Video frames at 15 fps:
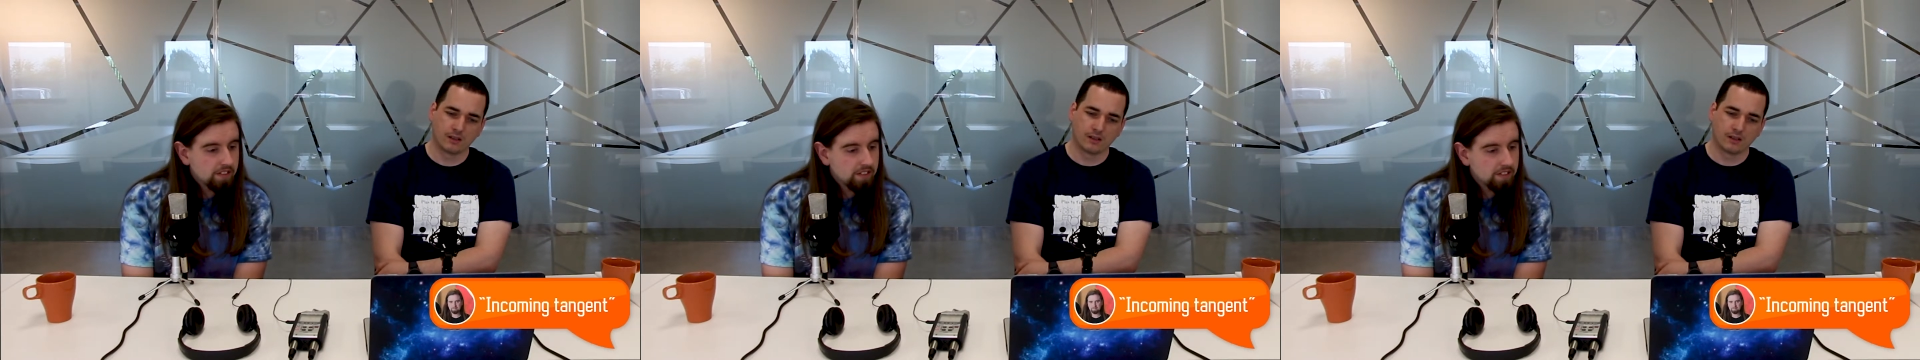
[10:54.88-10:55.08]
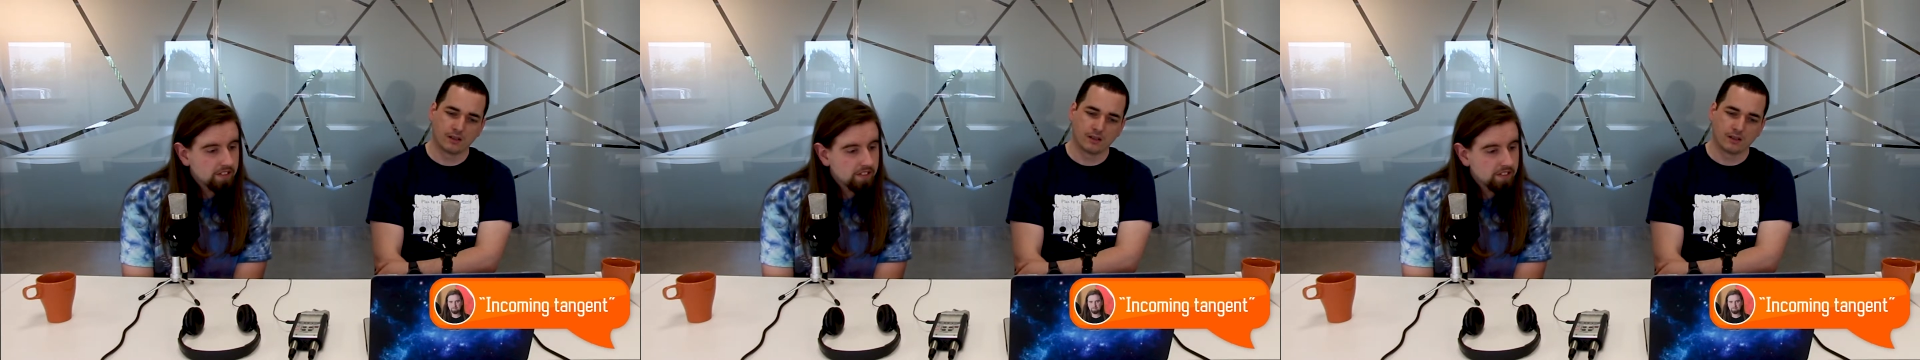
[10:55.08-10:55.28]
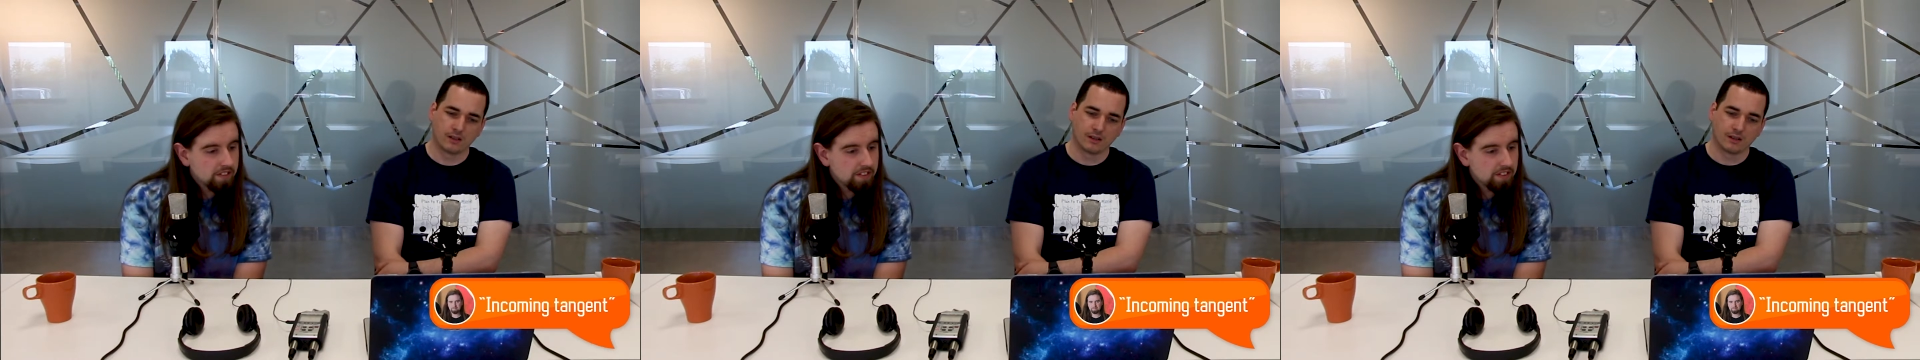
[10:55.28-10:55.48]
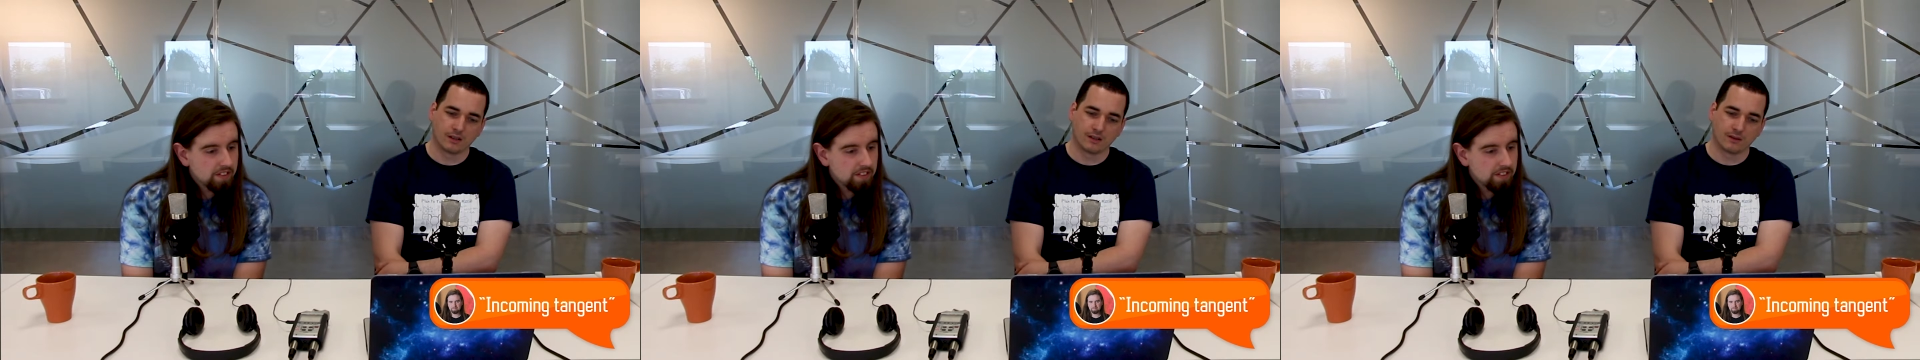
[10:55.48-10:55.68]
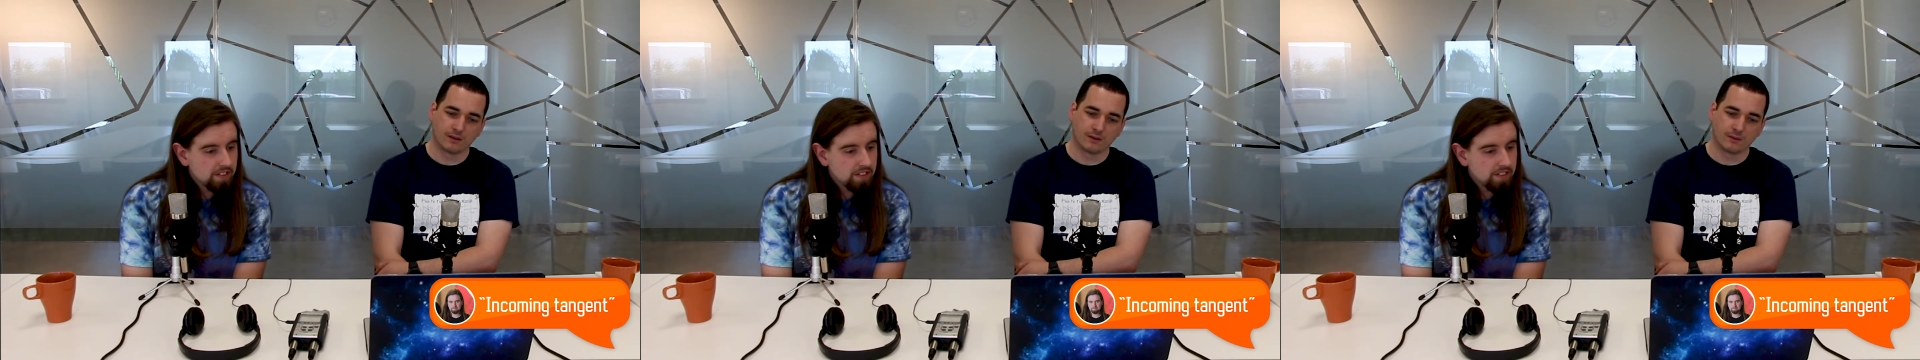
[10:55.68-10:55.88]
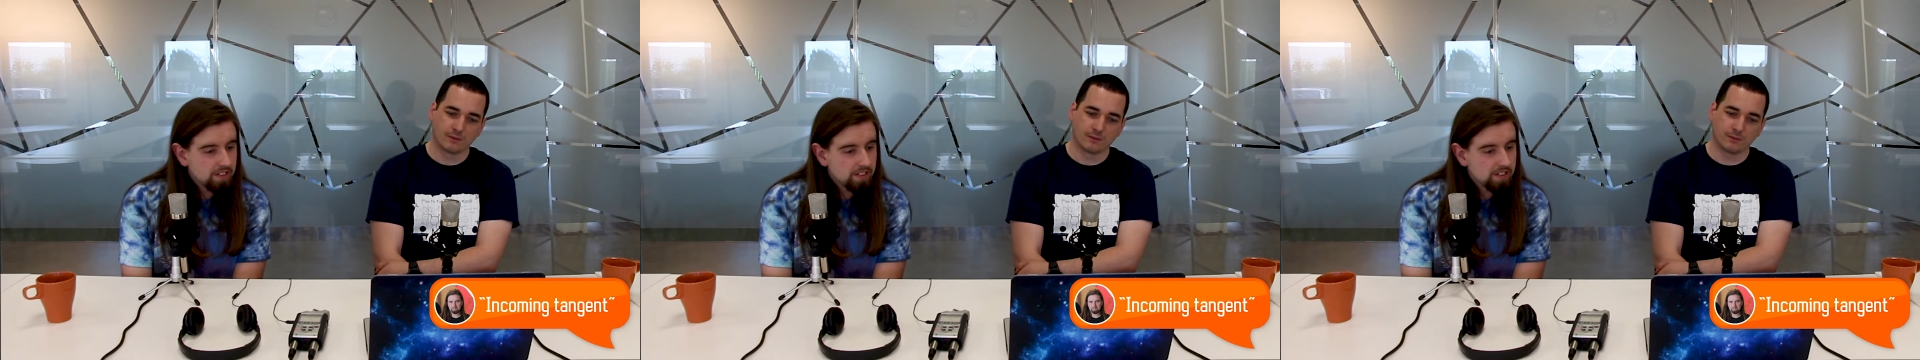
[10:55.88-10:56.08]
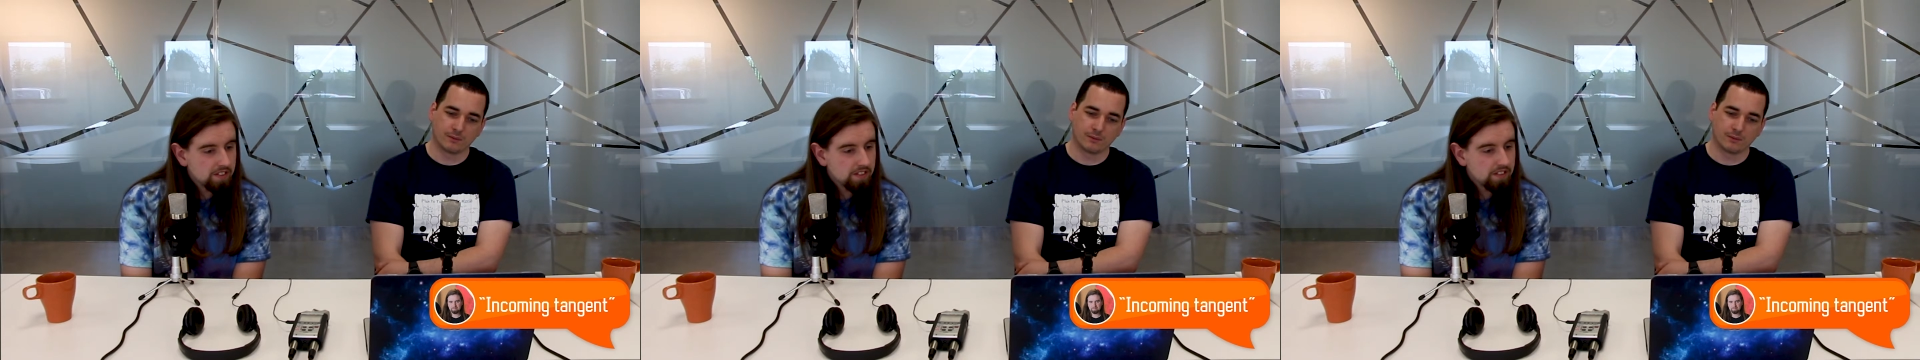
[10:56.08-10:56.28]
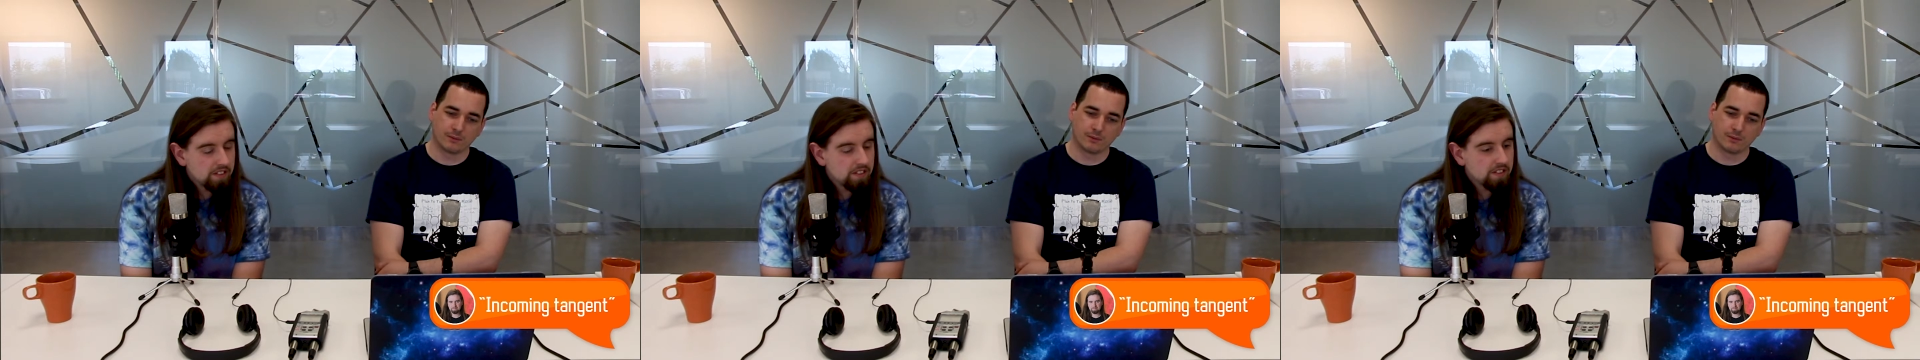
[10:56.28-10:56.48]

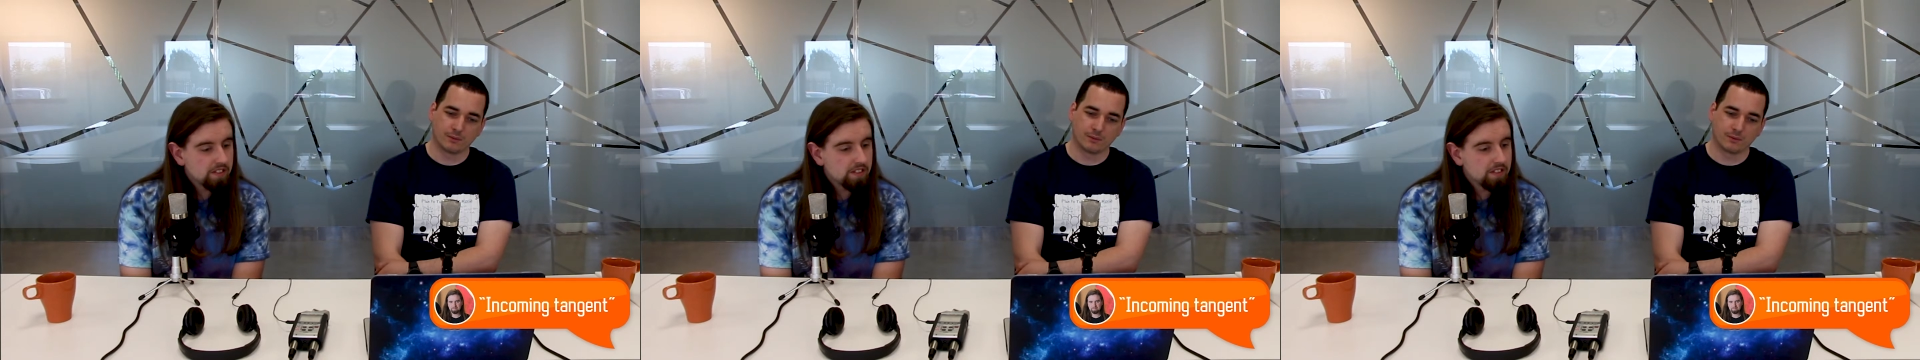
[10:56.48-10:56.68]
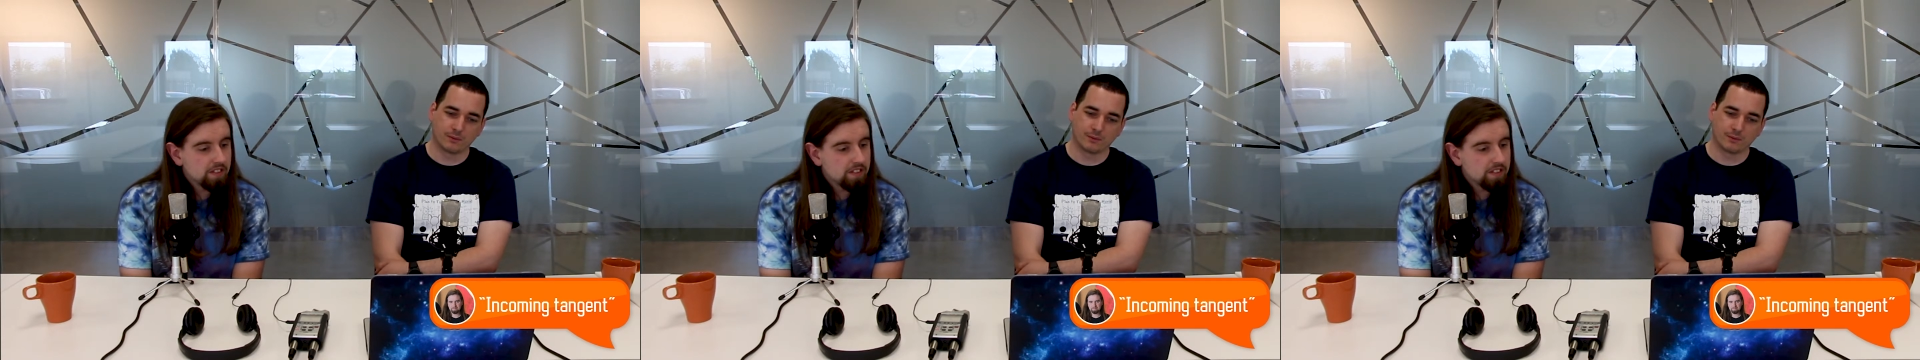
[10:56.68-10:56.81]
[no speech]